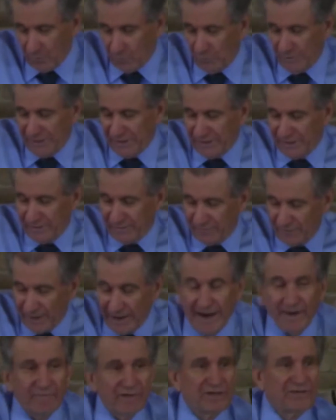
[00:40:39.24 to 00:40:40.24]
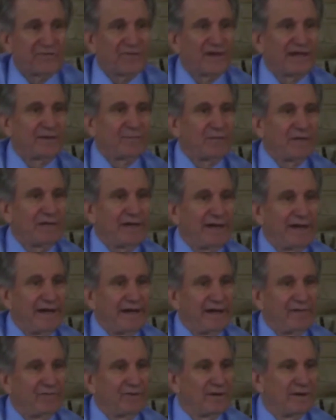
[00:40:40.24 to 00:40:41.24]
we give everything we
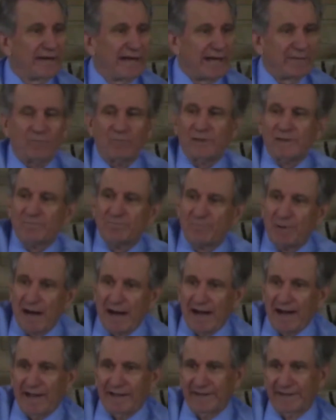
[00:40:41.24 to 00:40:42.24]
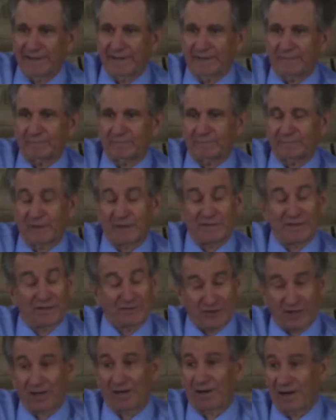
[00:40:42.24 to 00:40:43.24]
have and we buy him. Now, there's
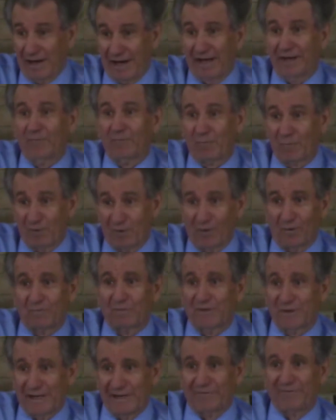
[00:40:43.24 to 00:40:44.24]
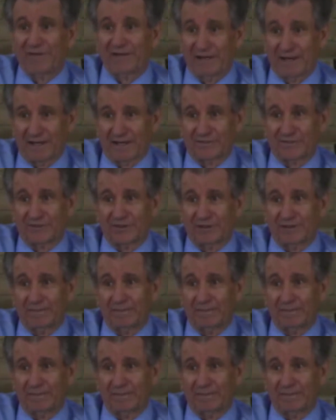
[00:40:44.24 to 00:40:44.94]
a lot wrong with that theology.